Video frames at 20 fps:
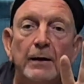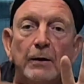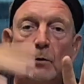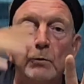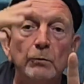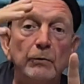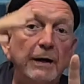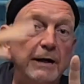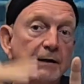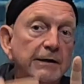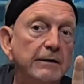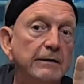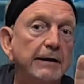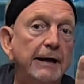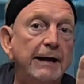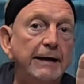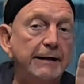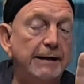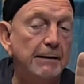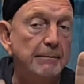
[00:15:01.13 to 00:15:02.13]

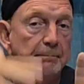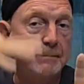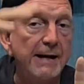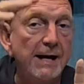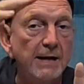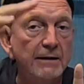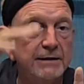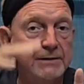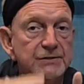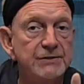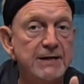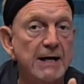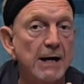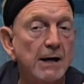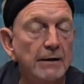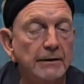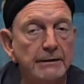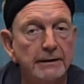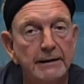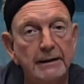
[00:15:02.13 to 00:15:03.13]
regulate and balance
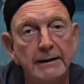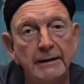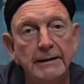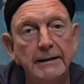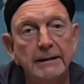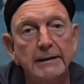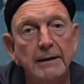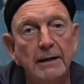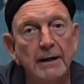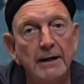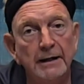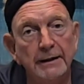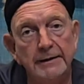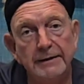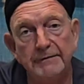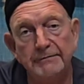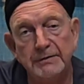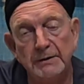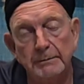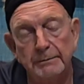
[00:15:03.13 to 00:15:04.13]
out any kind
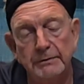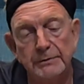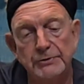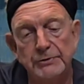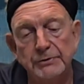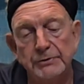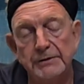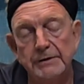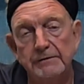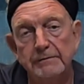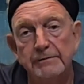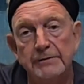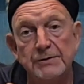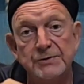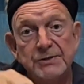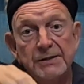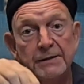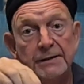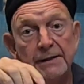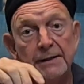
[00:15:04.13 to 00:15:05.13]
of temperature
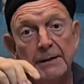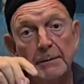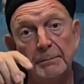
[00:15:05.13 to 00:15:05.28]
difference. And then the